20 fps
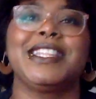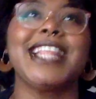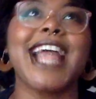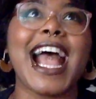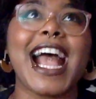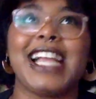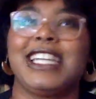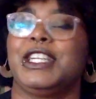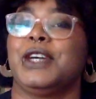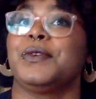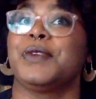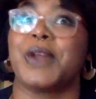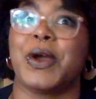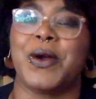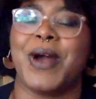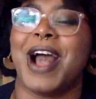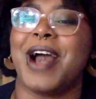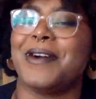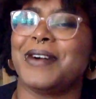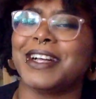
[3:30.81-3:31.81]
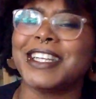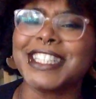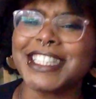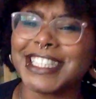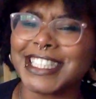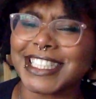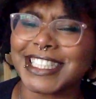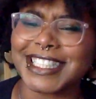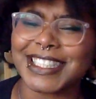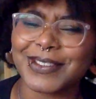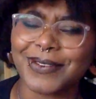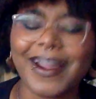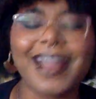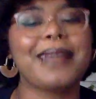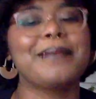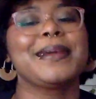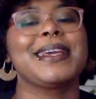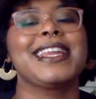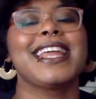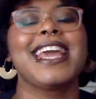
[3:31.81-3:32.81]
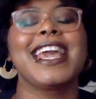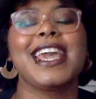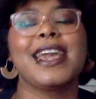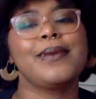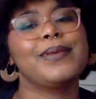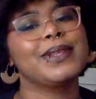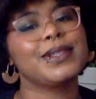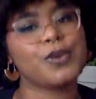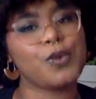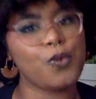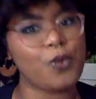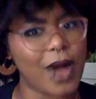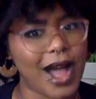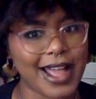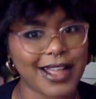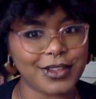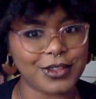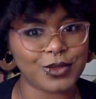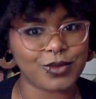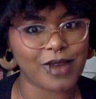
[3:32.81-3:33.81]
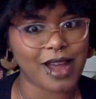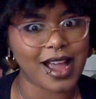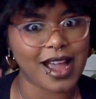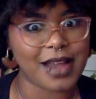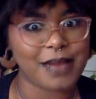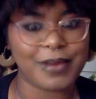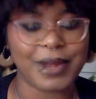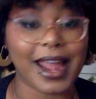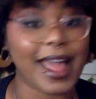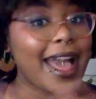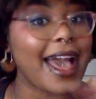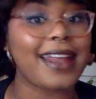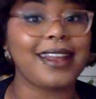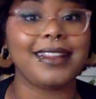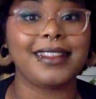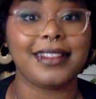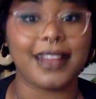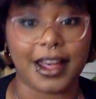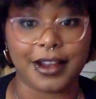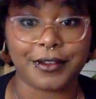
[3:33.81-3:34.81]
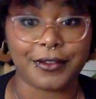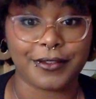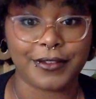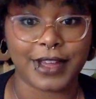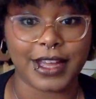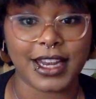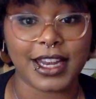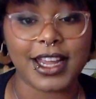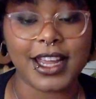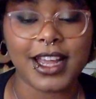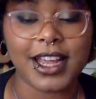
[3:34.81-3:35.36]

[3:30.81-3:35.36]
I don't know how else to describe it. It was a wild ride, but I had a lot of fun.